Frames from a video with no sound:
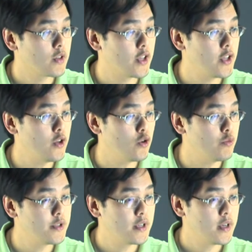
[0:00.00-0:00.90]

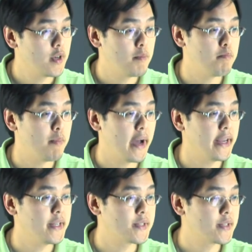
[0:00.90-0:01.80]
cubed
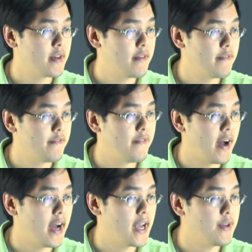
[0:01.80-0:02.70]
minus
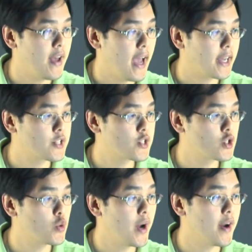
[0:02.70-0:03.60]
5x
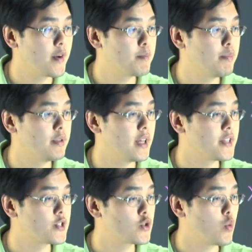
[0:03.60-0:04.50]
squared
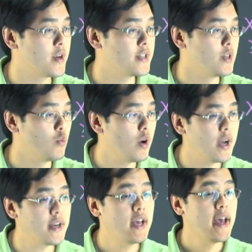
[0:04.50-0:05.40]
plus
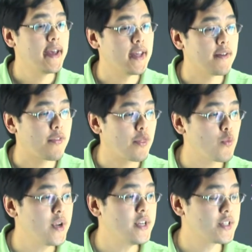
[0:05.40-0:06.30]
21, you have
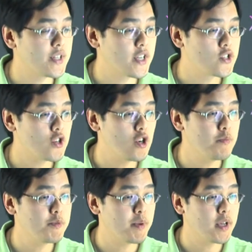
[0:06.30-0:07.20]
three distinct
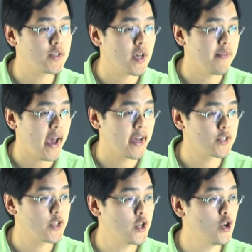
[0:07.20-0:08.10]
terms because you have x
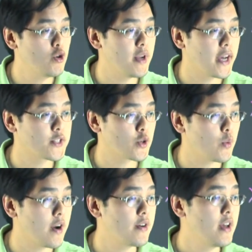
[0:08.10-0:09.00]
cubed, x
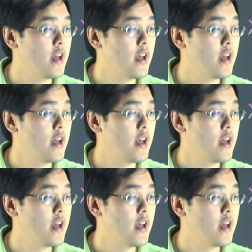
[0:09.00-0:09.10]
squared,